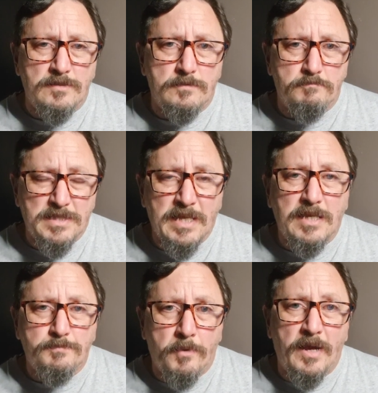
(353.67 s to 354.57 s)

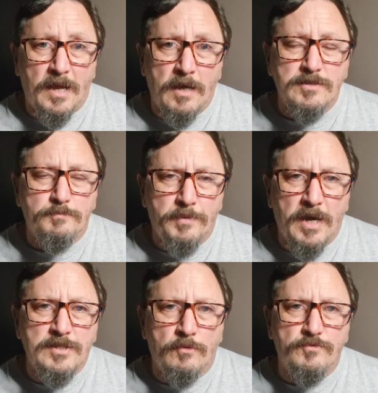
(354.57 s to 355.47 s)
mistakes by us, but
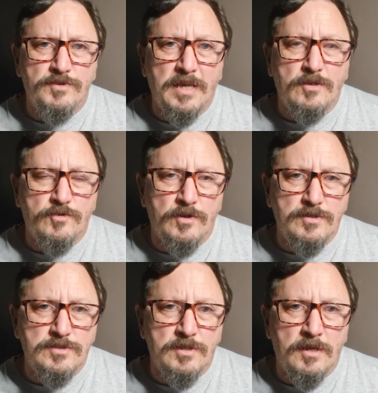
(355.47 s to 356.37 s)
I don't think
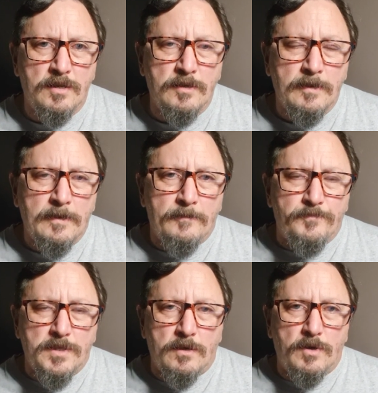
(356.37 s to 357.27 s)
that
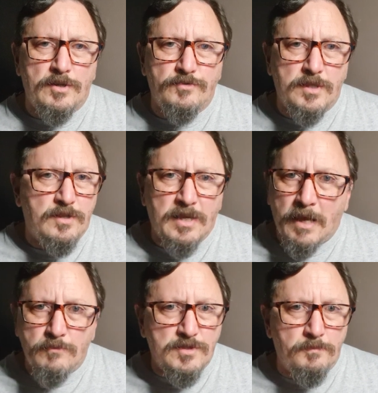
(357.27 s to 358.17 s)
I don't think the
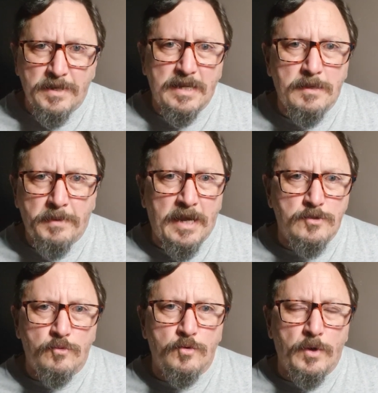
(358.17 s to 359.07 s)
game was completely
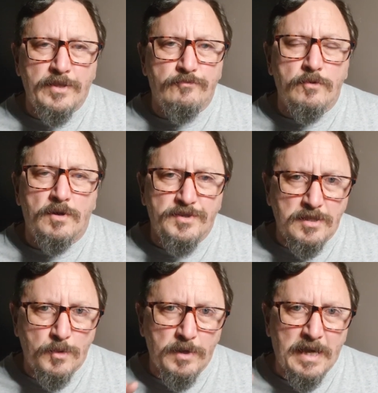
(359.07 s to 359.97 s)
bad all the way through. I
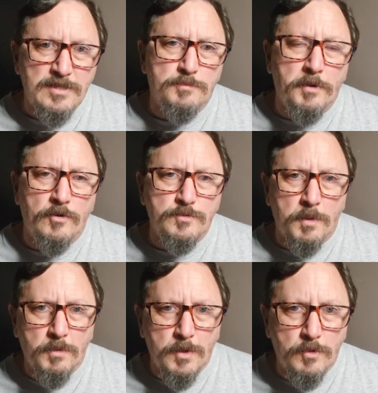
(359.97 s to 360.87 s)
think that we had spells
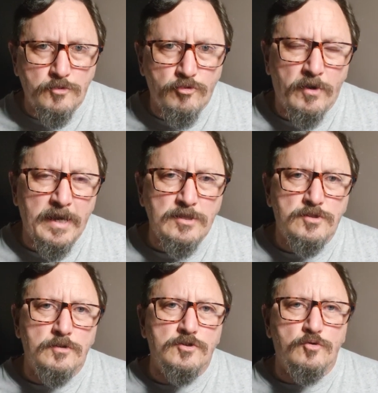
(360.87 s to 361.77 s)
when we were trying
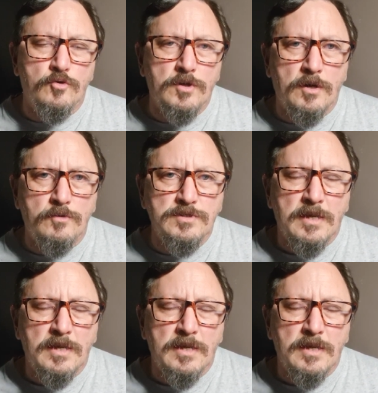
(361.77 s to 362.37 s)
to score goals,